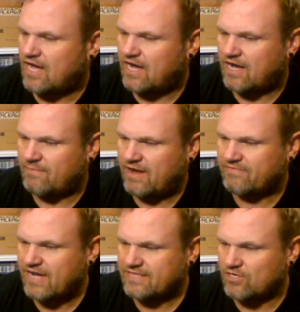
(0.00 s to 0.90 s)

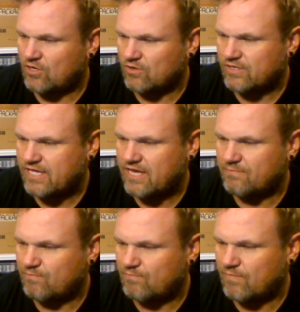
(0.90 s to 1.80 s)
I've got the whole
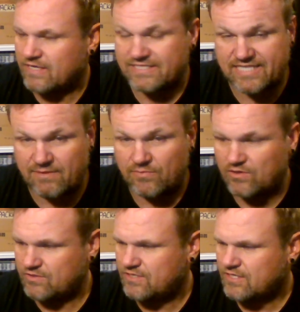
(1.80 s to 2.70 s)
kit
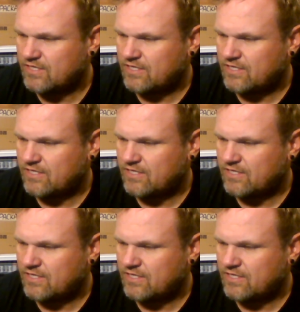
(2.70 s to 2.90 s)
assembled.